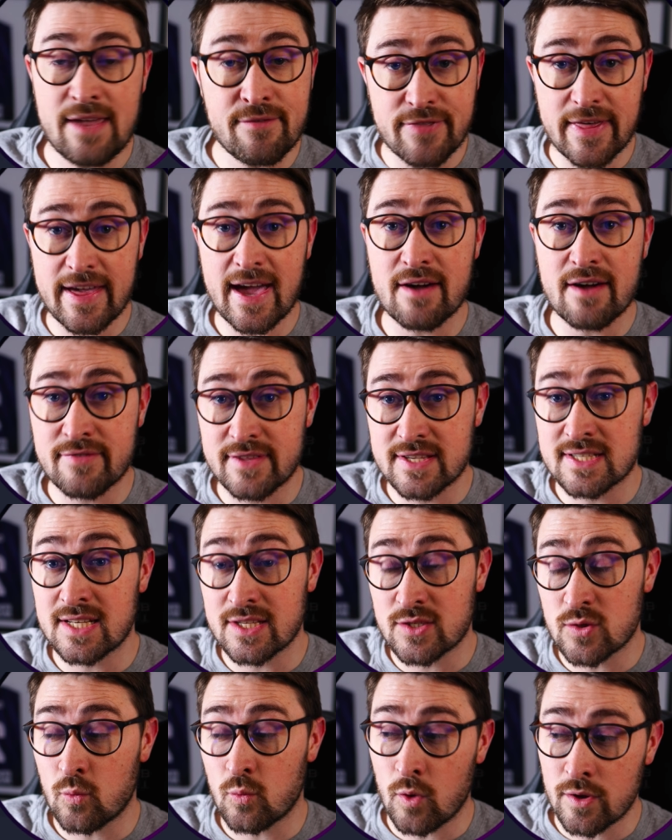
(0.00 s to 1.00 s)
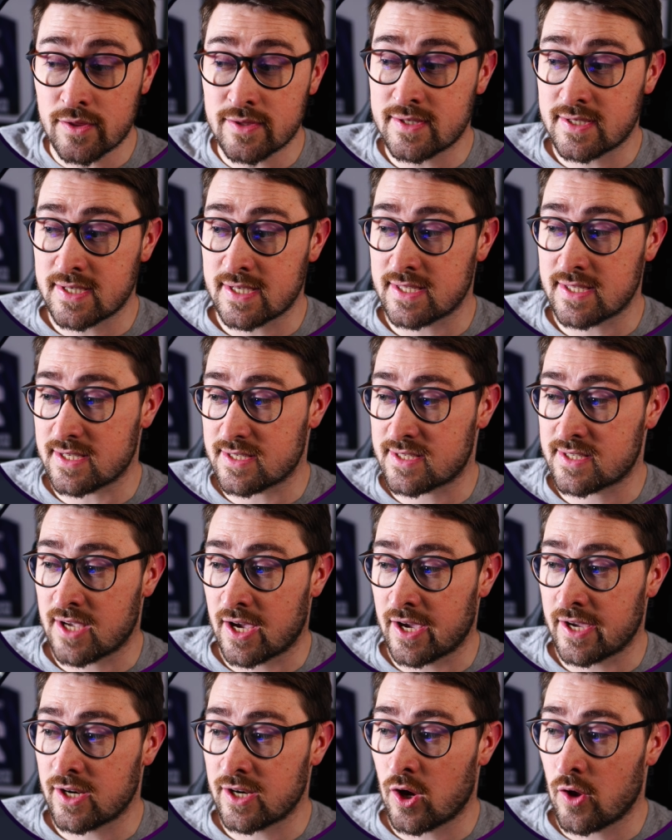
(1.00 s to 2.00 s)
they have this little wanted
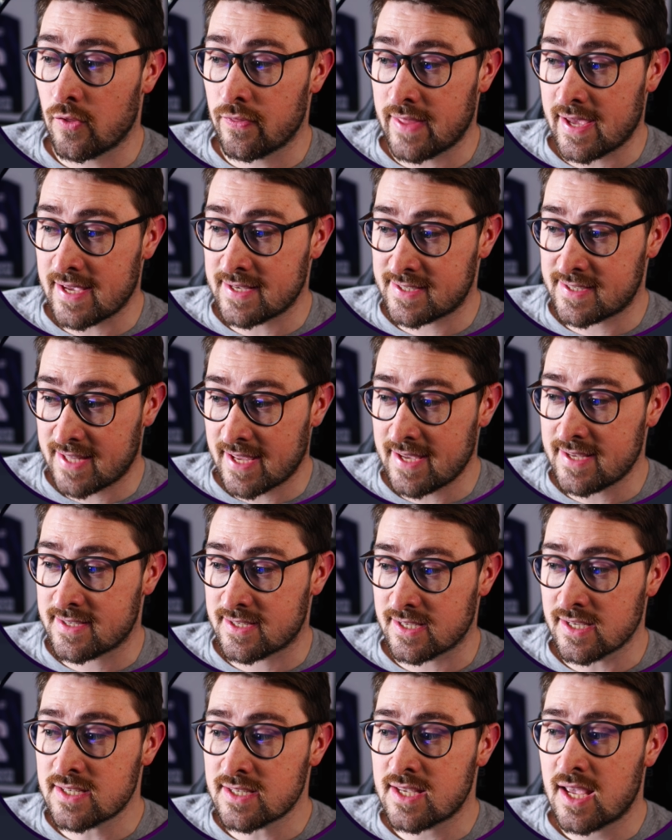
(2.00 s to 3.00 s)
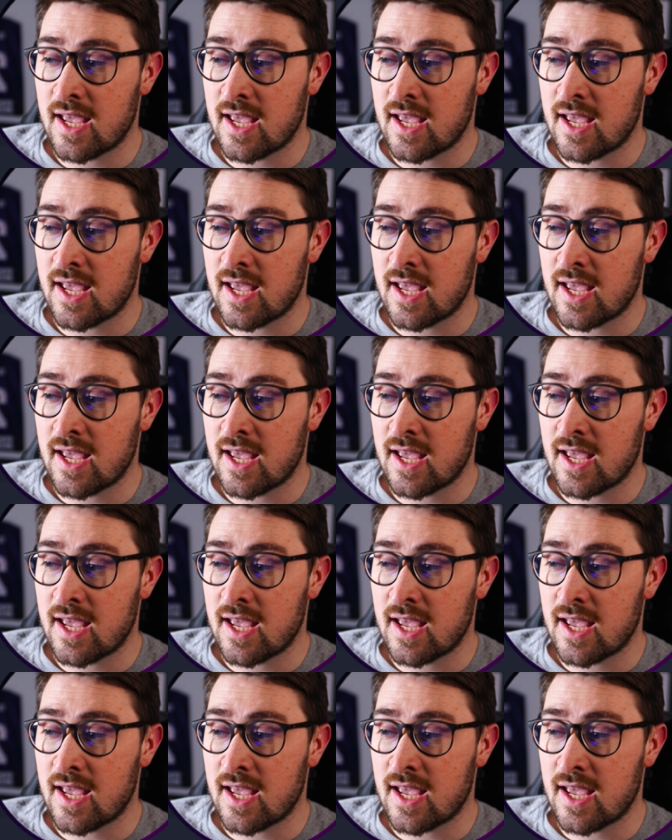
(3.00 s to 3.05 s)
sign on their status,